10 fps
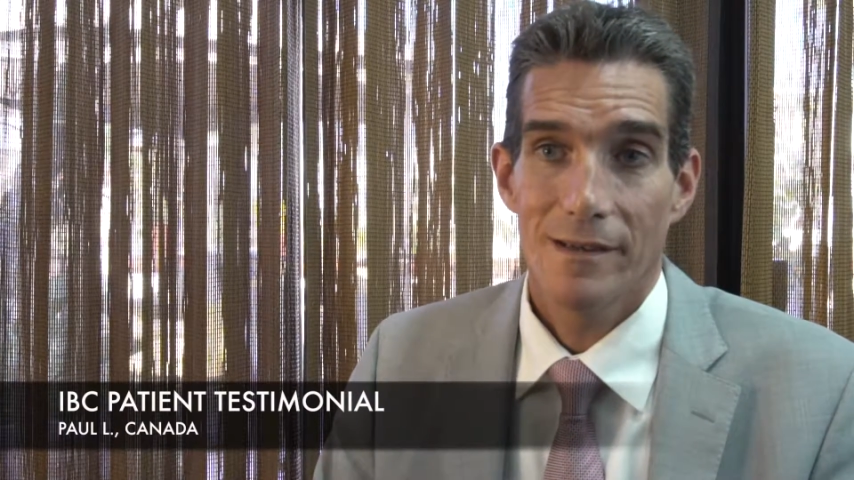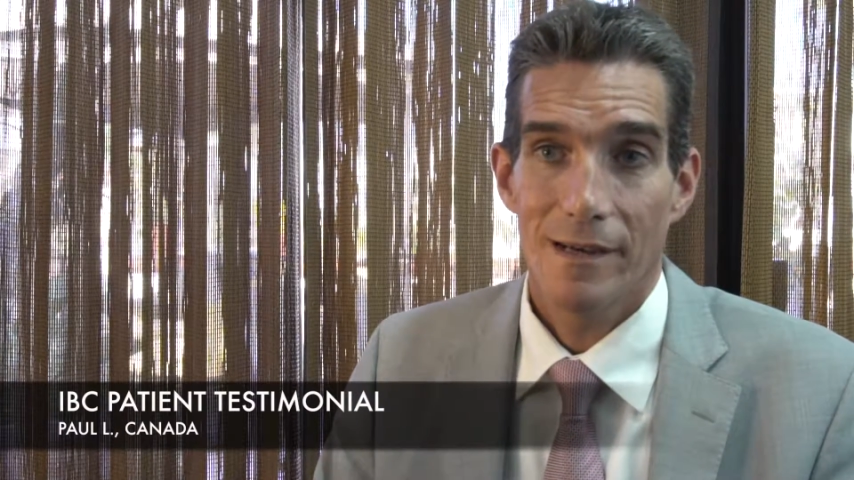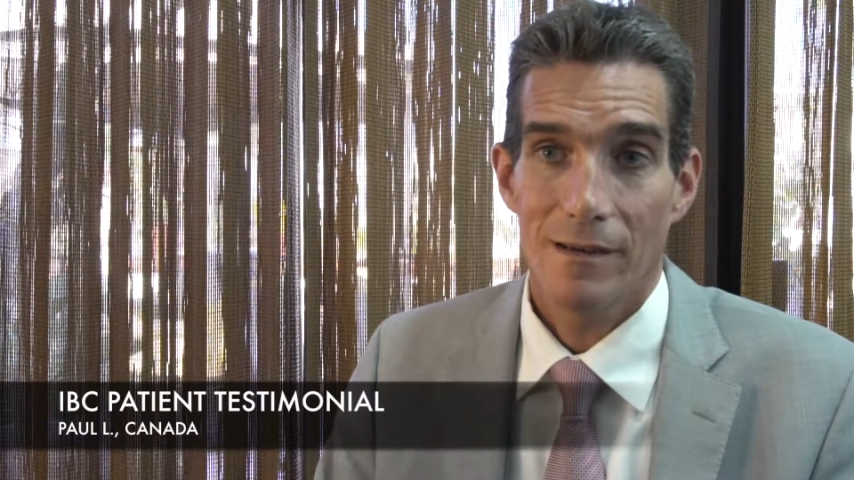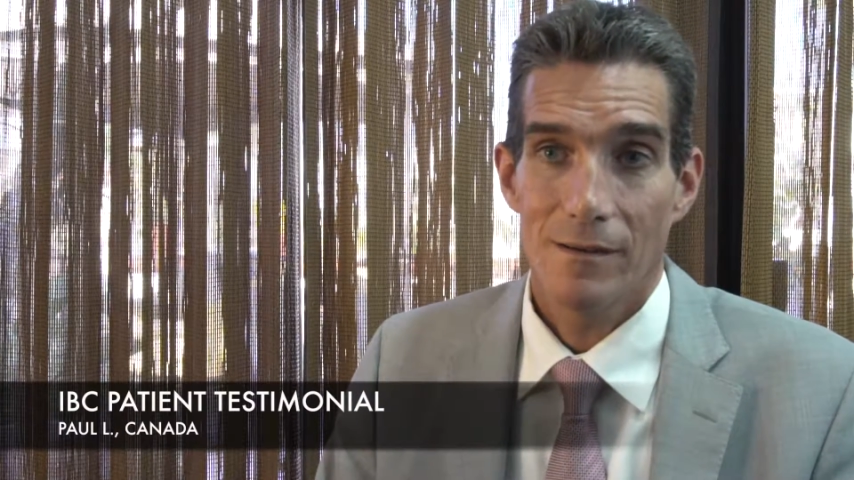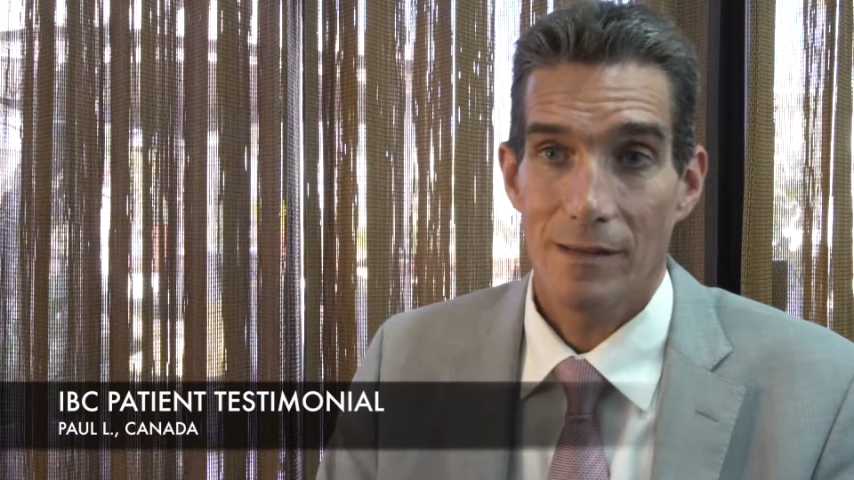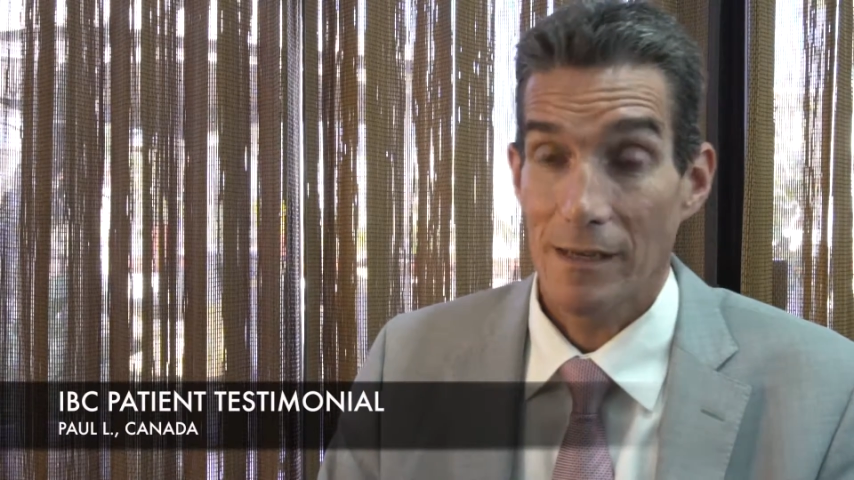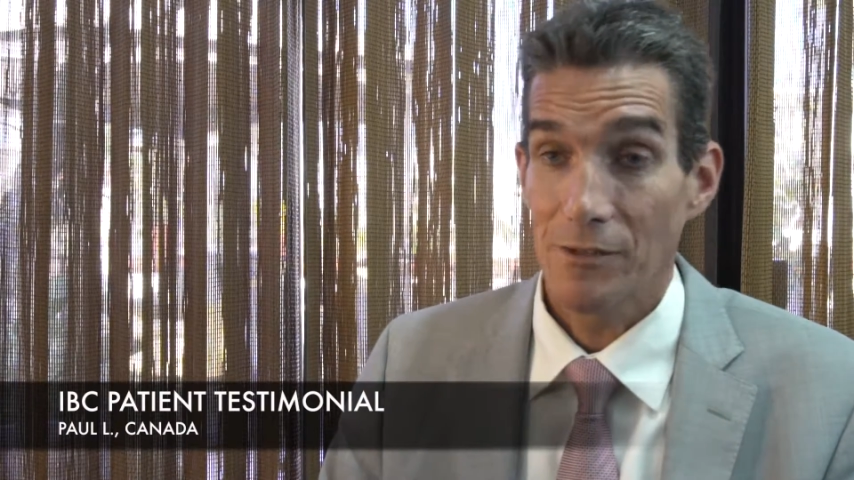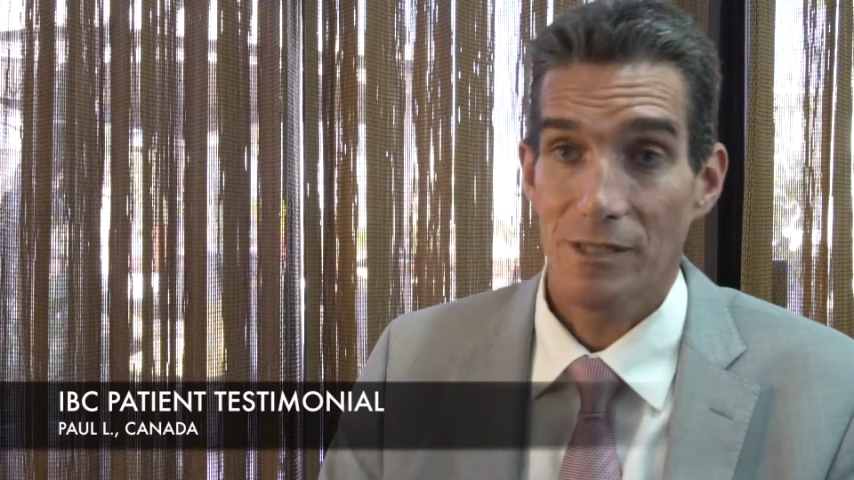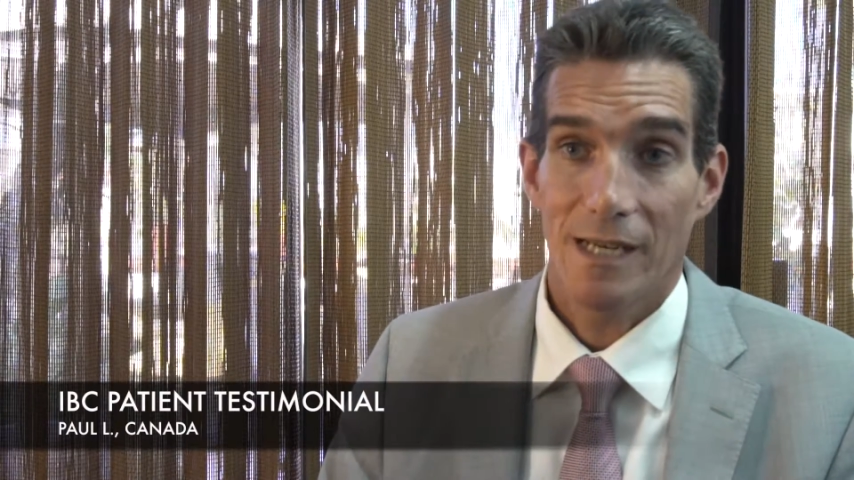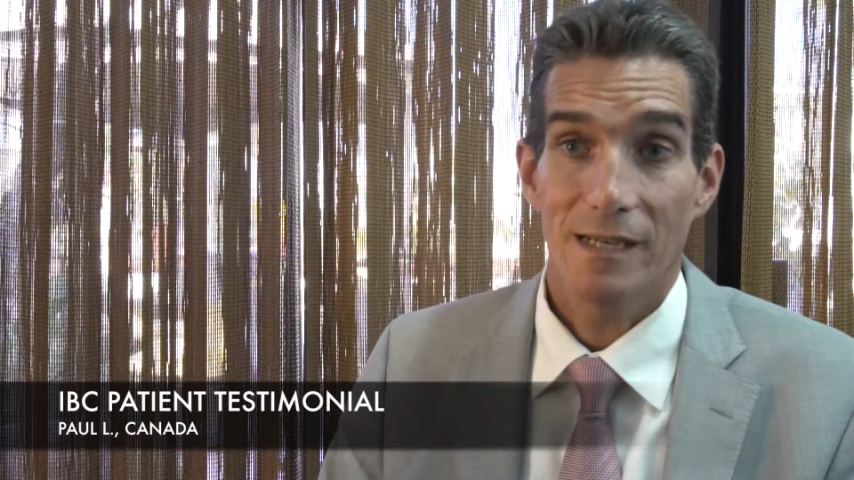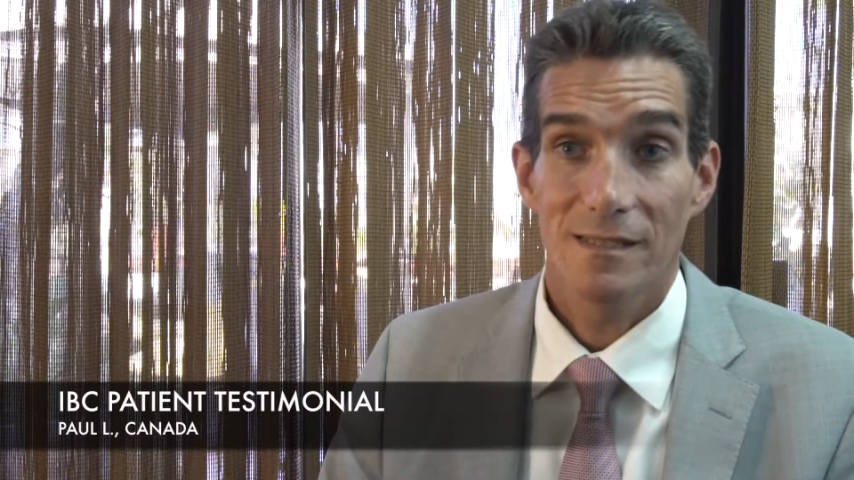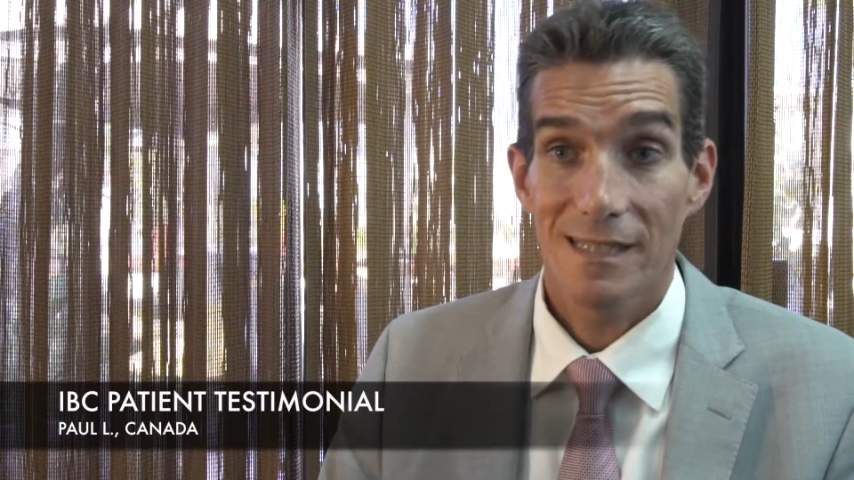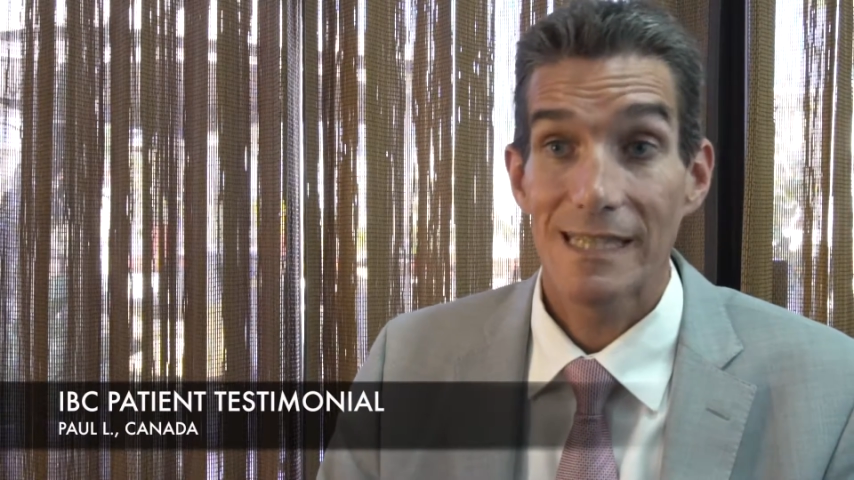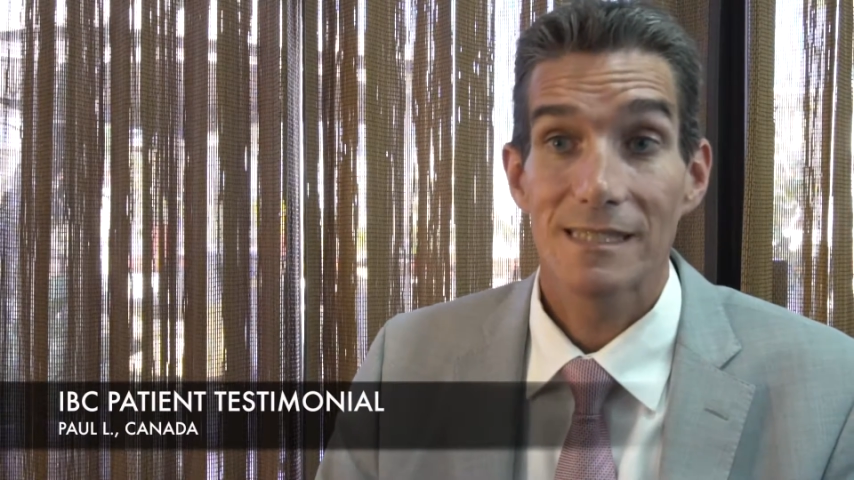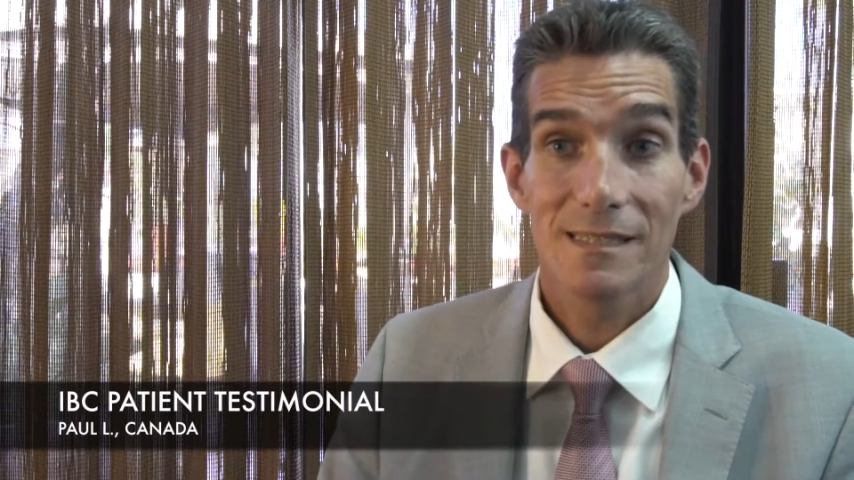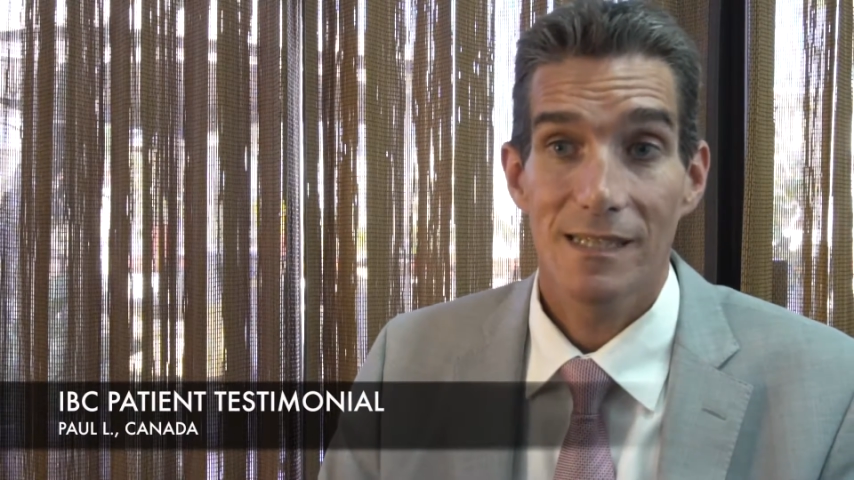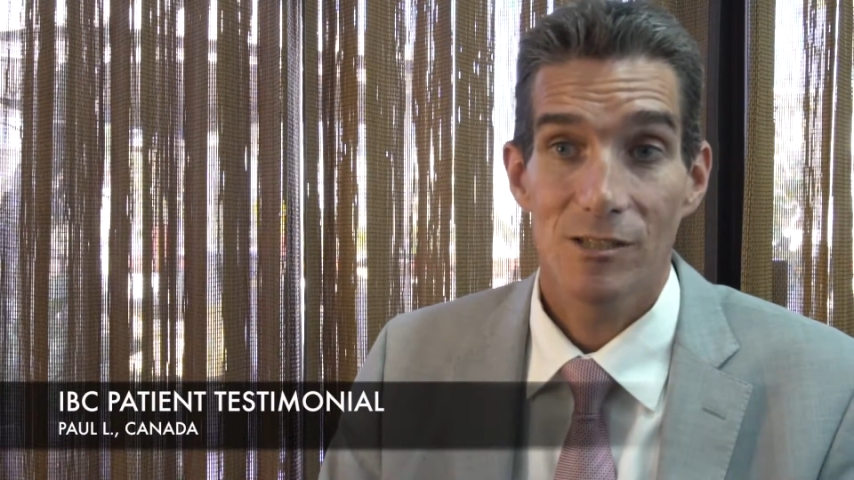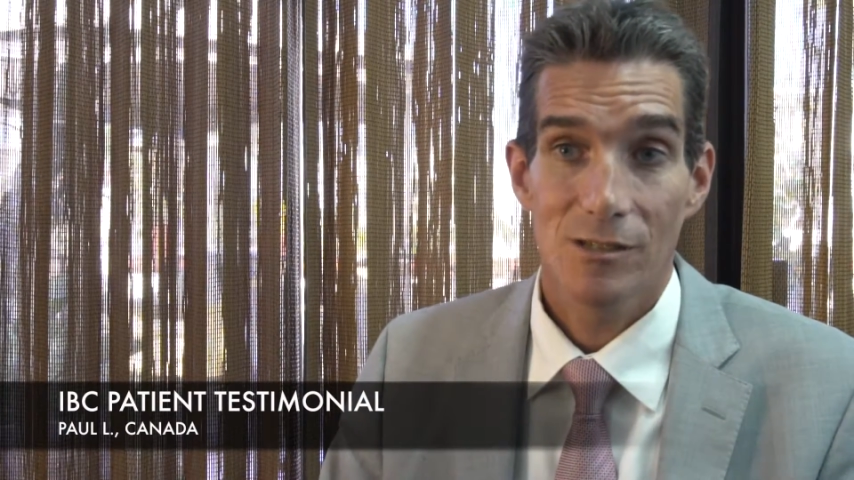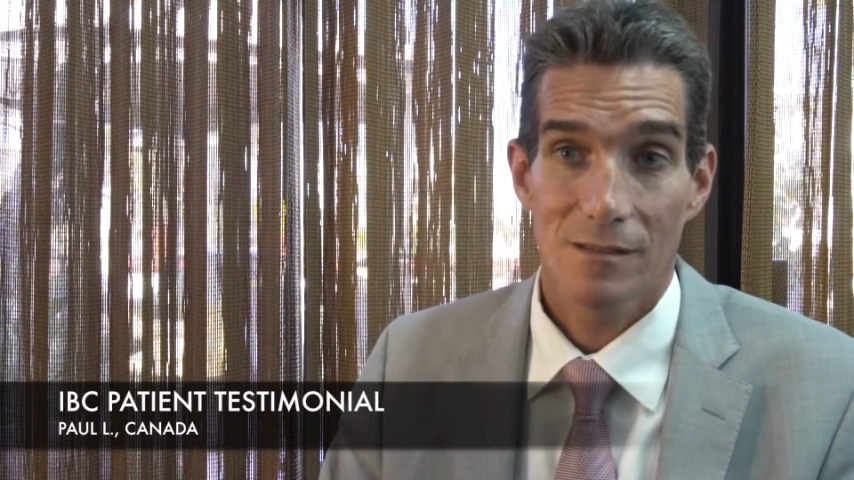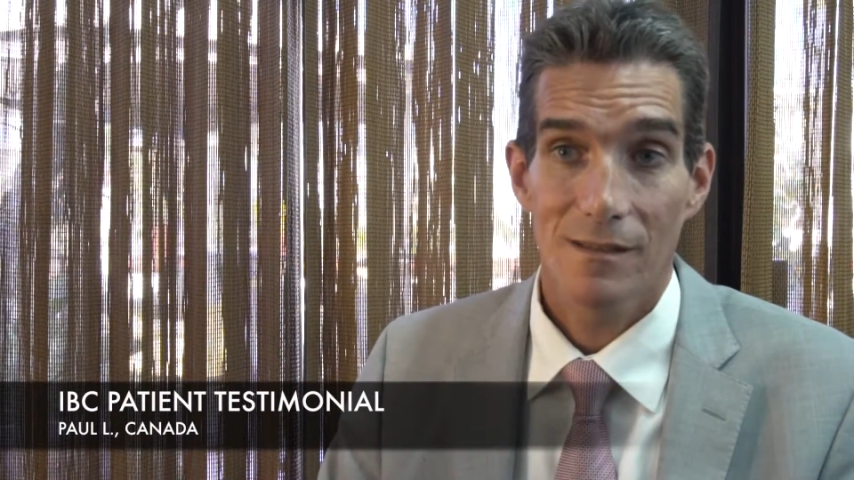they understand it as
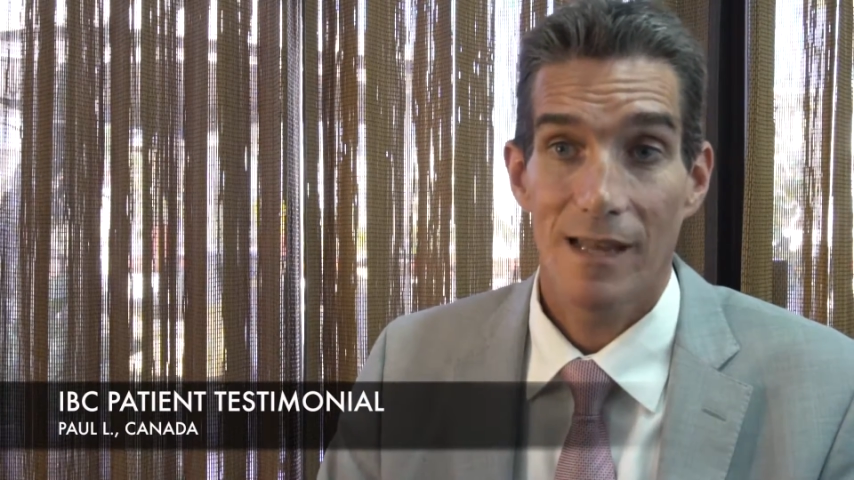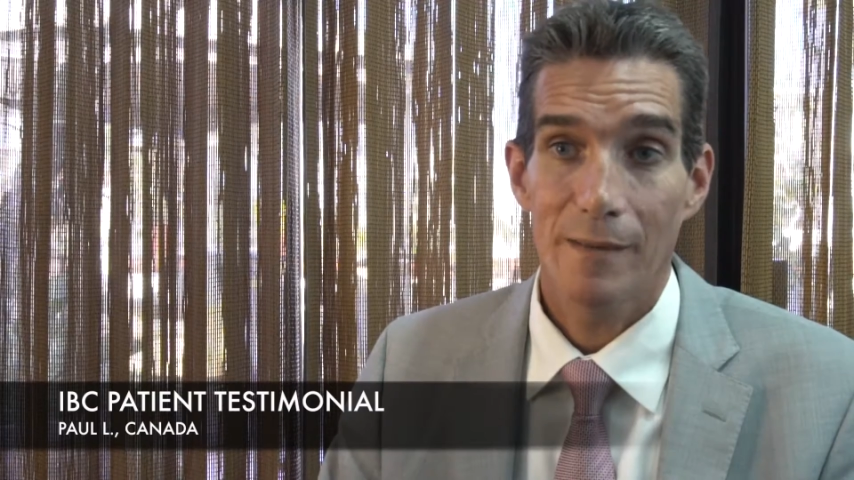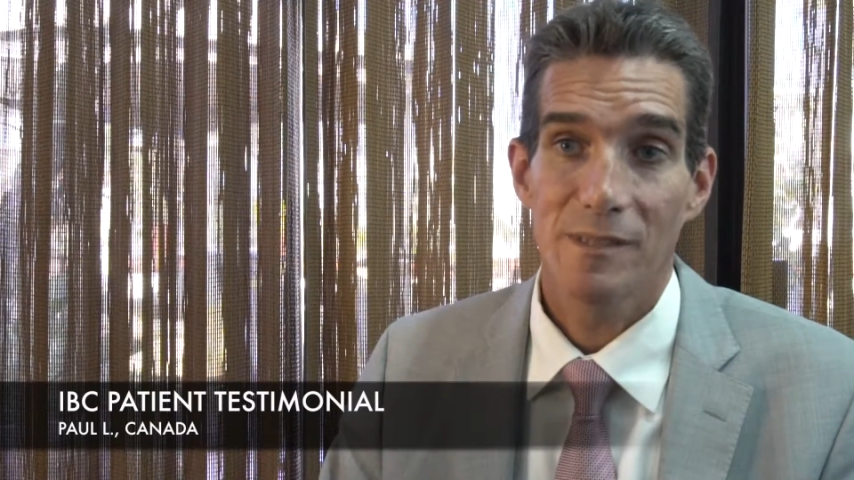late-stage Lyme